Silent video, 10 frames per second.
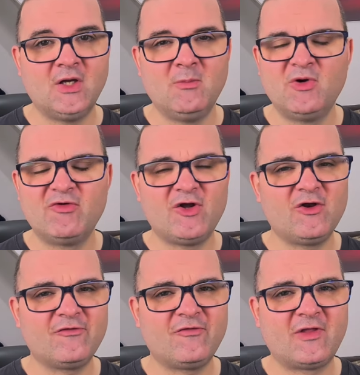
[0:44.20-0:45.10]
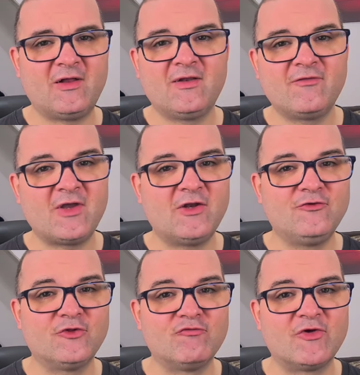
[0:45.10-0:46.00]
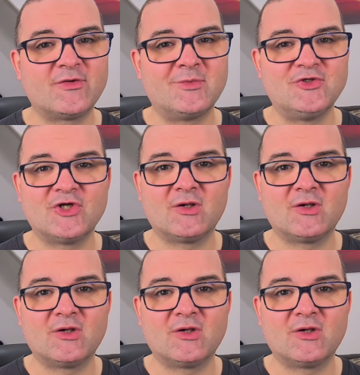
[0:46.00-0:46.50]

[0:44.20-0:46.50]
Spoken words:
But regardless of that, let's get into the recipe, shall